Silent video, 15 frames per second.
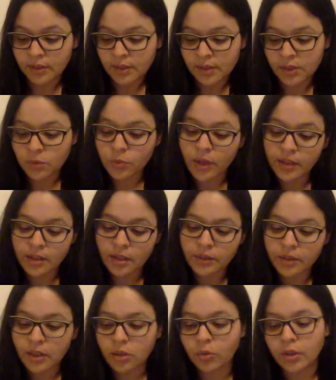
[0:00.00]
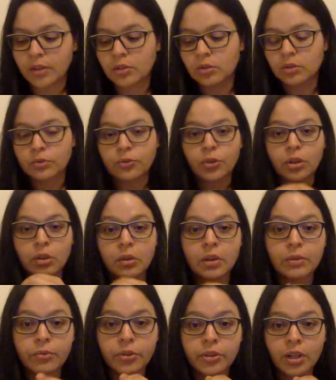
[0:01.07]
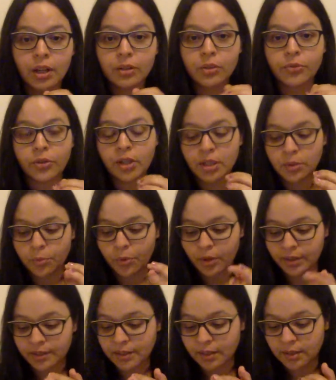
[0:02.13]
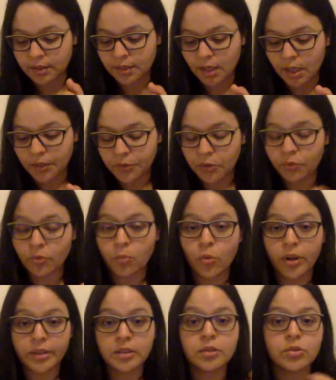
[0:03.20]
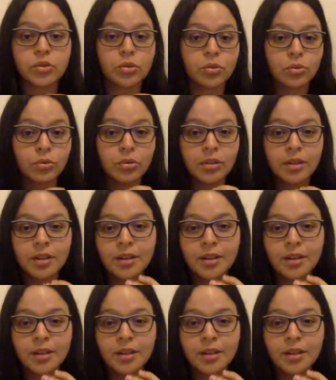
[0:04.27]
is write down the equations for Q and for W for each process. So from 1 to 2,